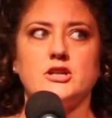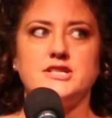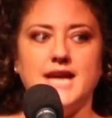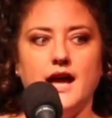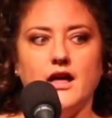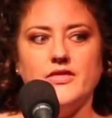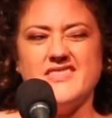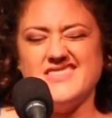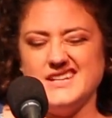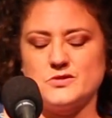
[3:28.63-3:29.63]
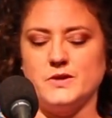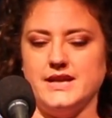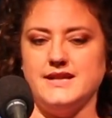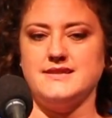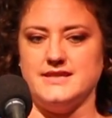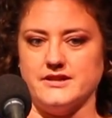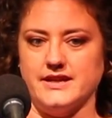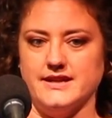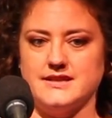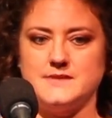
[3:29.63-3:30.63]
could tell that things were getting
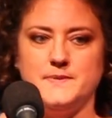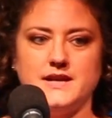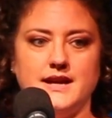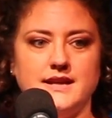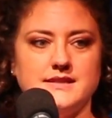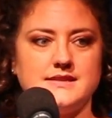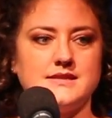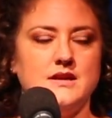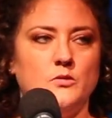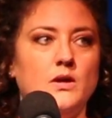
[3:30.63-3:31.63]
serious because,